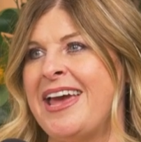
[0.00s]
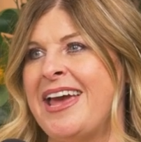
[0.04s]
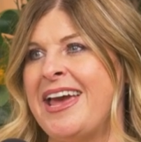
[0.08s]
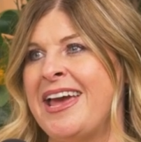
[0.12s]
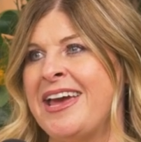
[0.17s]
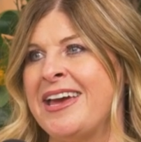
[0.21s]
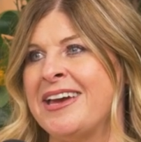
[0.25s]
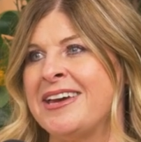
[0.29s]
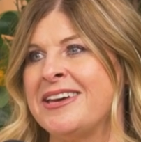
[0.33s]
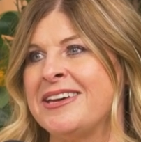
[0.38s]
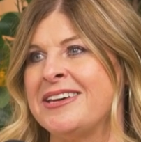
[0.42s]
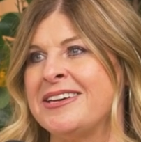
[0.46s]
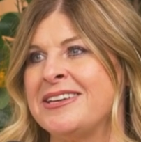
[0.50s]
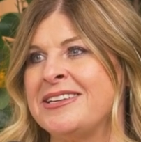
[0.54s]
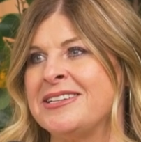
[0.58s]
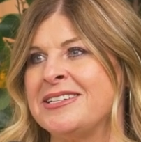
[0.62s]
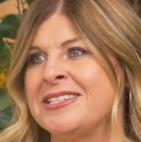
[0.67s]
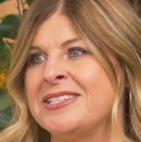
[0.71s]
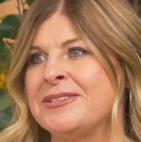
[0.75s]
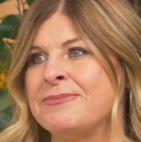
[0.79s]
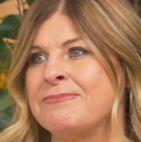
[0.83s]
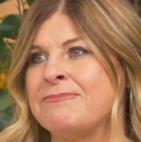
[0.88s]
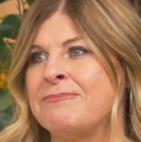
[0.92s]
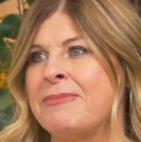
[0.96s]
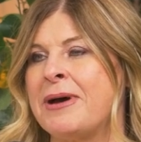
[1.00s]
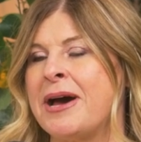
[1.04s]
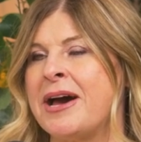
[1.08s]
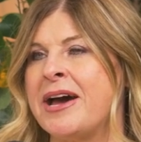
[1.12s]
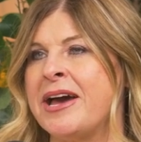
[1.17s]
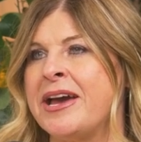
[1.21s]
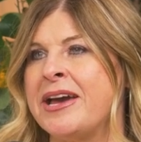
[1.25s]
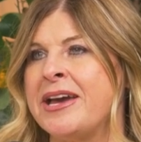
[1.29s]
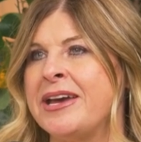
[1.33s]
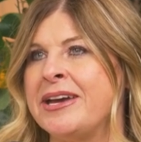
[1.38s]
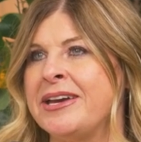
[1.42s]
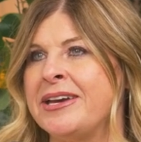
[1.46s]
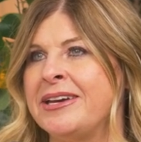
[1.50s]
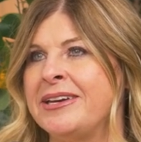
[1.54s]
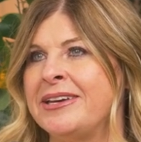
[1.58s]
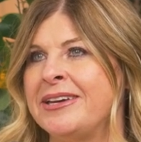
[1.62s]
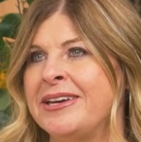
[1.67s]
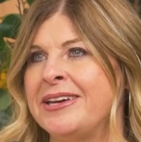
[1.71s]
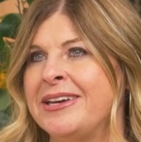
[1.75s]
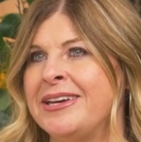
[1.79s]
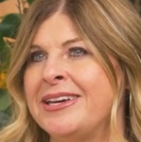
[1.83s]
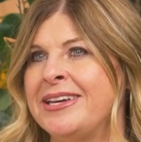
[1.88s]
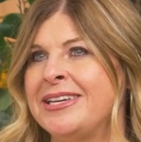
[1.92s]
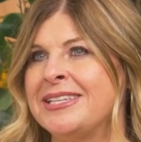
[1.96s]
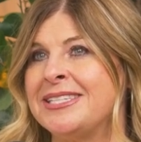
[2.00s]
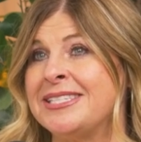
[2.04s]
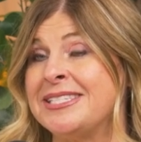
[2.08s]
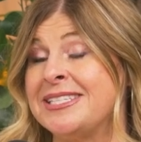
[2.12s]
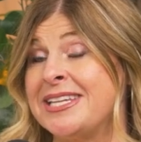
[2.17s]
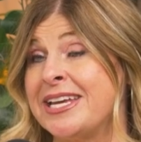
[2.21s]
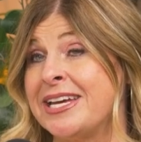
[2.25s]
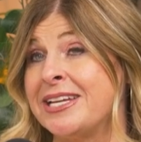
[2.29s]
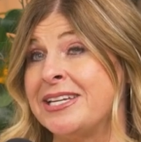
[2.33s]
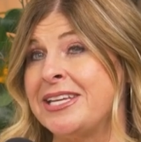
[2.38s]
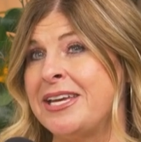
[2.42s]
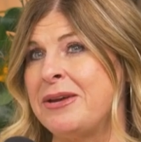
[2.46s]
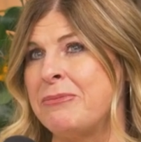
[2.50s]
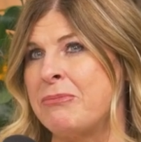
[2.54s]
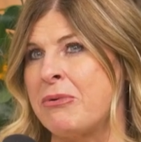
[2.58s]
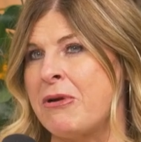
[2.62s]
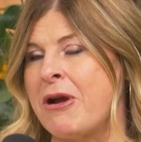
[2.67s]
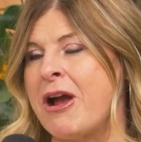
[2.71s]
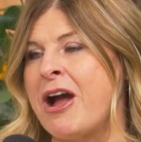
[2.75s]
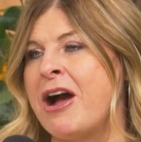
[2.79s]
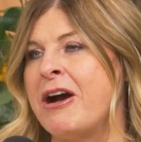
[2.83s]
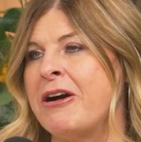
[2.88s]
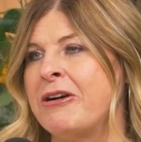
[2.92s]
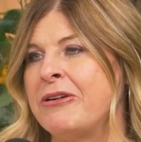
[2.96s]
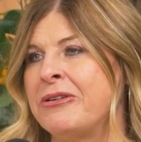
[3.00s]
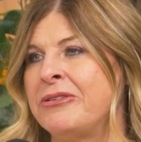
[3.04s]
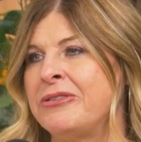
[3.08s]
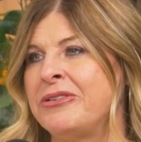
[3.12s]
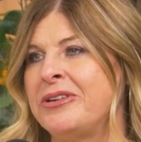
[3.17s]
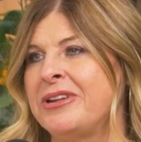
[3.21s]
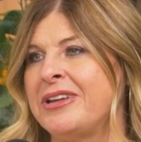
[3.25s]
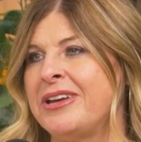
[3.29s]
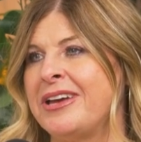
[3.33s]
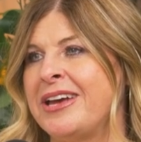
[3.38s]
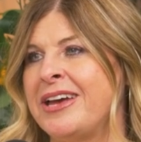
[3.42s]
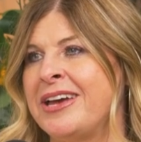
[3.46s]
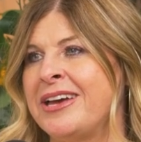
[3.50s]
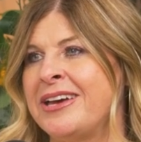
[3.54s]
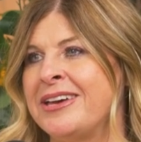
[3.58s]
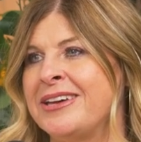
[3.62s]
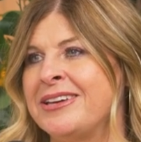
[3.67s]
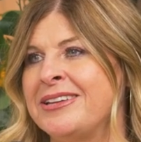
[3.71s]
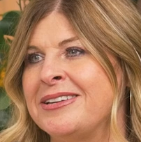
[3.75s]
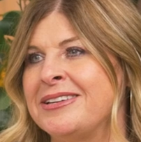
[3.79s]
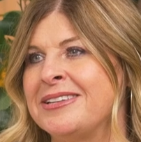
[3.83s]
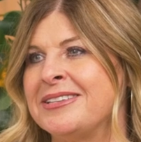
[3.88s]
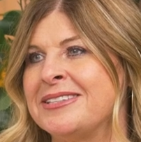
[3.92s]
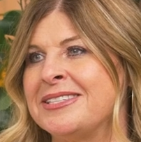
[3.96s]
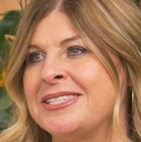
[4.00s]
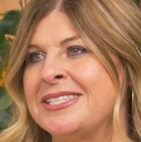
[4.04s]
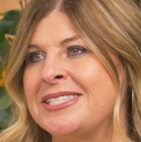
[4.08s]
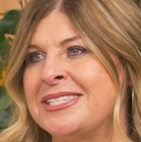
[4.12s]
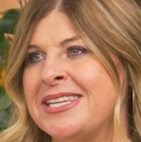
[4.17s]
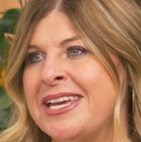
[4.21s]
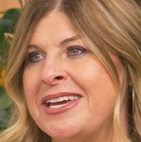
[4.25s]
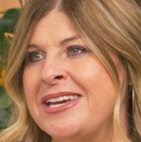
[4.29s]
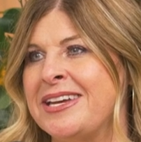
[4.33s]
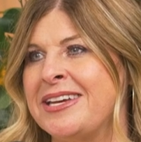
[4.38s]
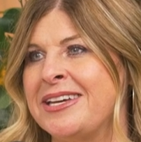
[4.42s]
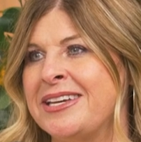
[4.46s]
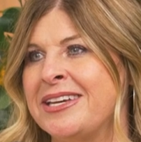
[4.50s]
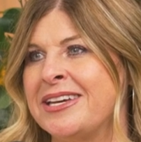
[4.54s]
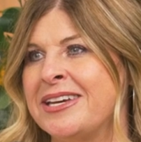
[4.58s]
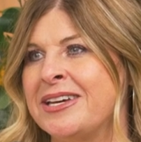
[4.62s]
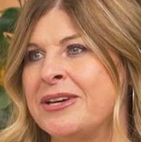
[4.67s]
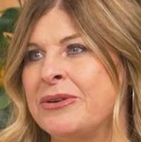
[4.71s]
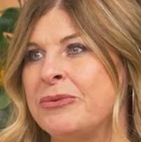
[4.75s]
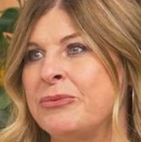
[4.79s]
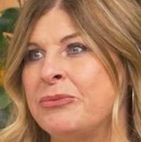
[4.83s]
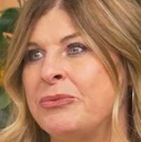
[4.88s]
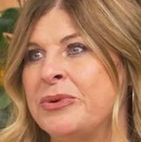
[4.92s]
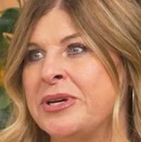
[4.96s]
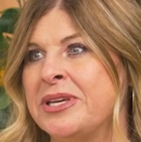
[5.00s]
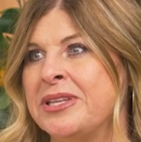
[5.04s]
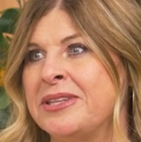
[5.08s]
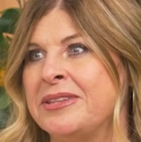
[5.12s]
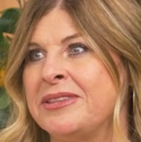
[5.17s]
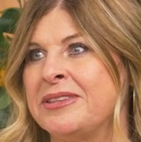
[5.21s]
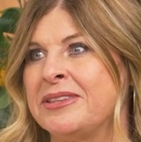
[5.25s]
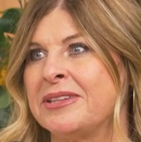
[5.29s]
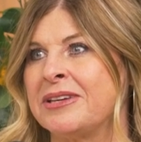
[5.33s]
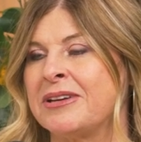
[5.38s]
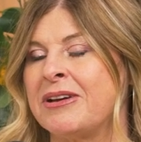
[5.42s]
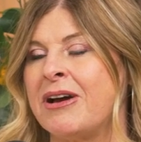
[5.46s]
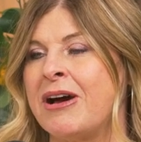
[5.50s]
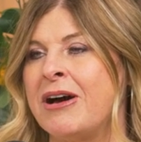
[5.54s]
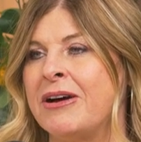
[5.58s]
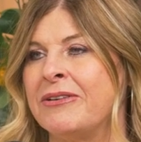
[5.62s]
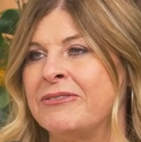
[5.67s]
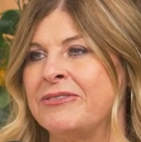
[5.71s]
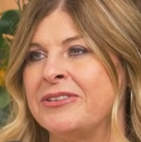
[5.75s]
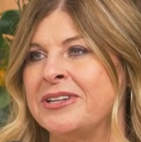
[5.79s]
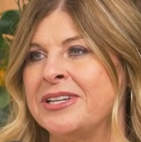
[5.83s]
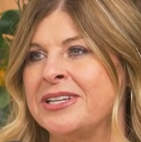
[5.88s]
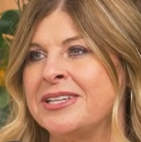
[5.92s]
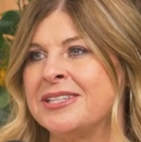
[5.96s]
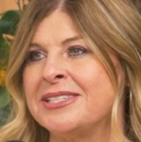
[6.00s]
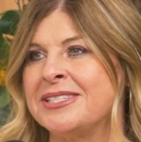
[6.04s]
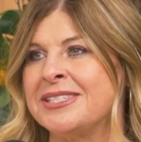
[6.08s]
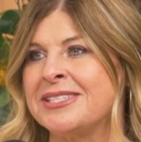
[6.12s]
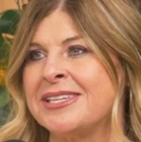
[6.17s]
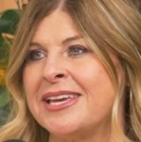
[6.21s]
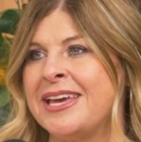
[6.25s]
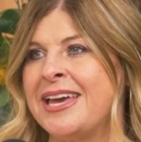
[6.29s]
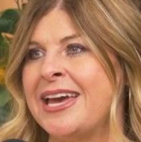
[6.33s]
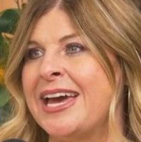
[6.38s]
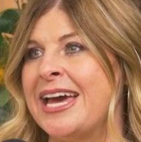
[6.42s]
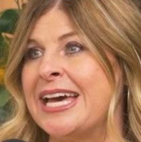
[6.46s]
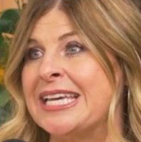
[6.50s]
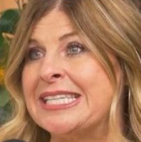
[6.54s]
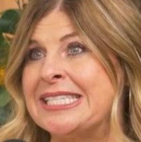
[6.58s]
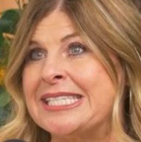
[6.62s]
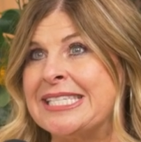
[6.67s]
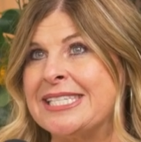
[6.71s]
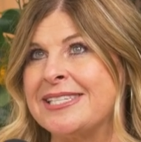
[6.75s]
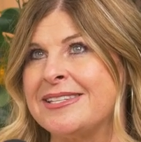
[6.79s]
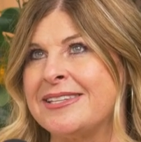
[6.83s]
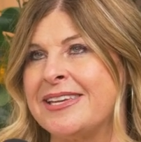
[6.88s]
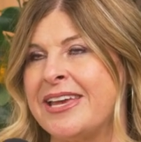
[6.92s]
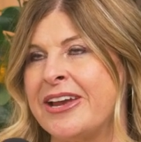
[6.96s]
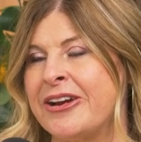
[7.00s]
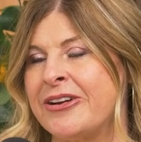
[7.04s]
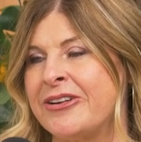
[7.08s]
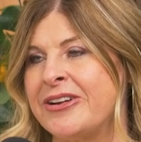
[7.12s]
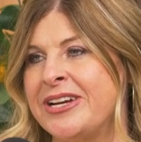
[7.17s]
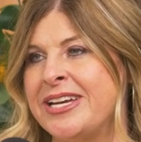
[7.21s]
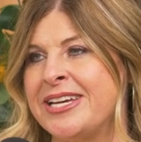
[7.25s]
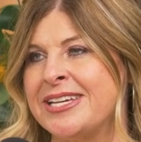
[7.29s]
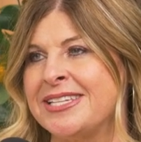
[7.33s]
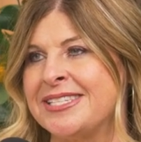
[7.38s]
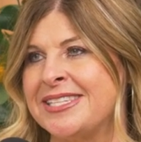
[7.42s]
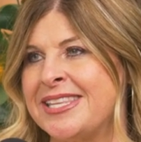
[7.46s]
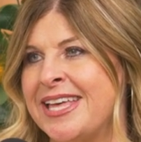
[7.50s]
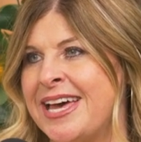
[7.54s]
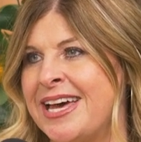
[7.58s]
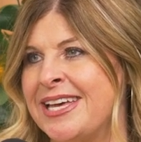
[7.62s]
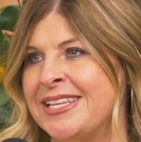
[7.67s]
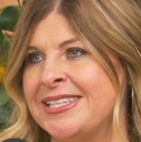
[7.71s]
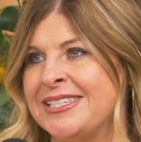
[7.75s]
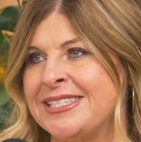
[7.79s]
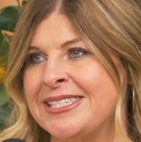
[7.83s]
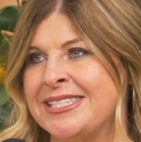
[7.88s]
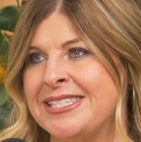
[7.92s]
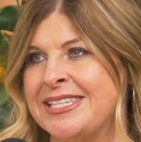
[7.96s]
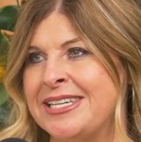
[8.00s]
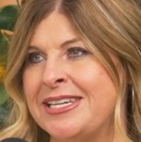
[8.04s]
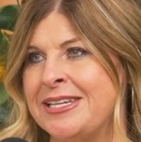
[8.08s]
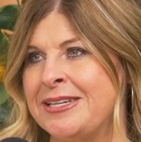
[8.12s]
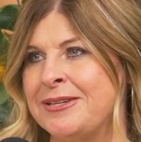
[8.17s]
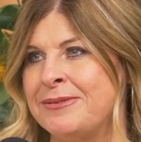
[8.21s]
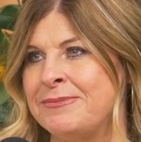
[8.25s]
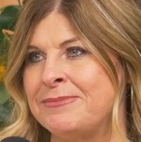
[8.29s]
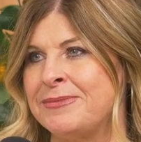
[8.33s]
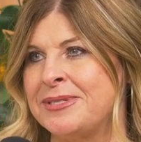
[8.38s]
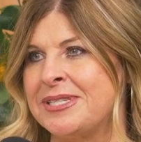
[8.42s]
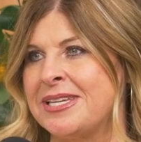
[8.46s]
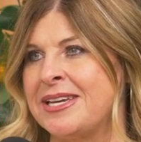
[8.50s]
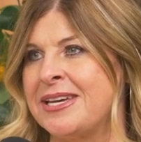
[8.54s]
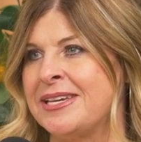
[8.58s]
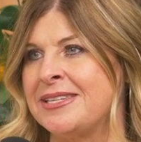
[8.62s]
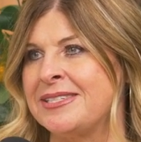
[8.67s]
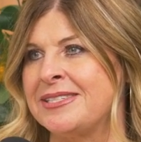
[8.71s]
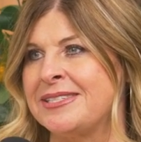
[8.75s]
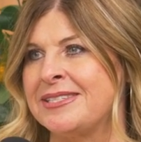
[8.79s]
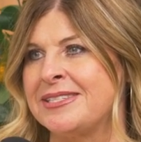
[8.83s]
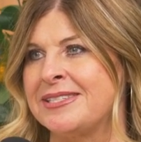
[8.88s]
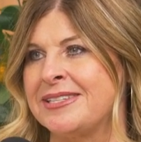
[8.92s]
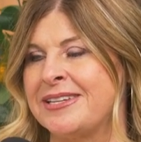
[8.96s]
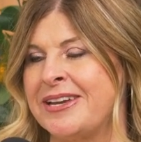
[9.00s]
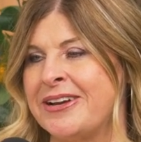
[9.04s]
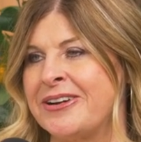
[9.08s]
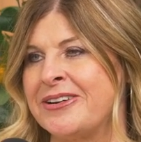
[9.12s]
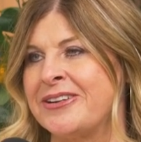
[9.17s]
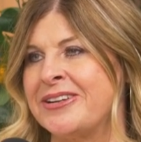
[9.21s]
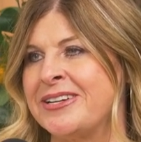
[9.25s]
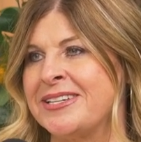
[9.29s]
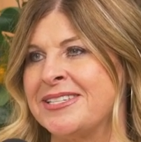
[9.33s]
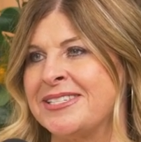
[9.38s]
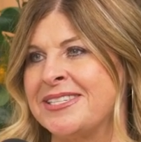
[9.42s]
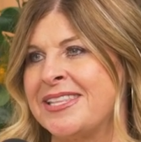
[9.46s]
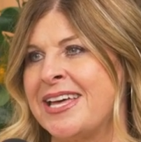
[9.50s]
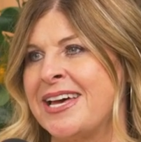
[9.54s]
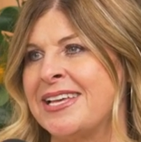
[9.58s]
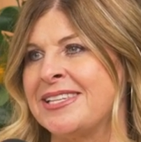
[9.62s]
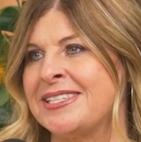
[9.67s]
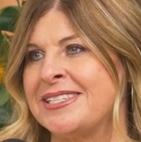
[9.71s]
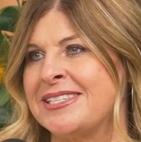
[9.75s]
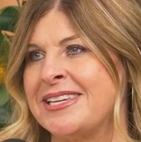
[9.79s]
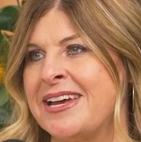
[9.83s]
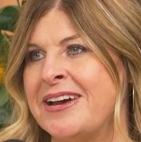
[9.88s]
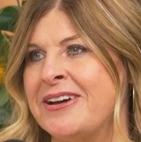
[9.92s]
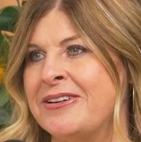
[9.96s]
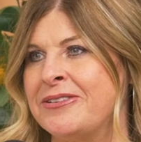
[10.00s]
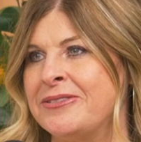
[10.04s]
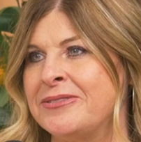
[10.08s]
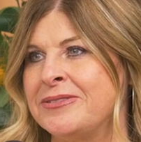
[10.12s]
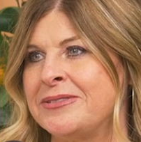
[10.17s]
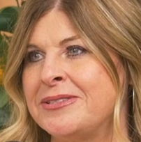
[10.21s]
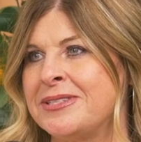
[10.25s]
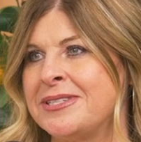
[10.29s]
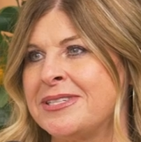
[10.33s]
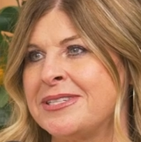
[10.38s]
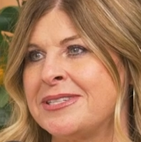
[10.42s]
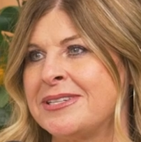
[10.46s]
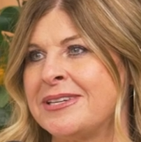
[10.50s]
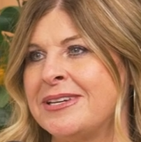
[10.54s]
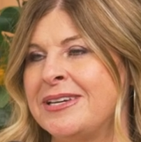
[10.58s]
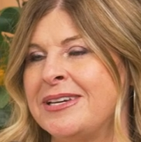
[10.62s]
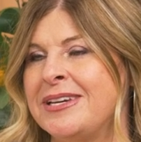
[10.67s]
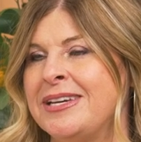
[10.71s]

And by standing proud and saying it with confidence, as scary as that seems, as scary as that sounds,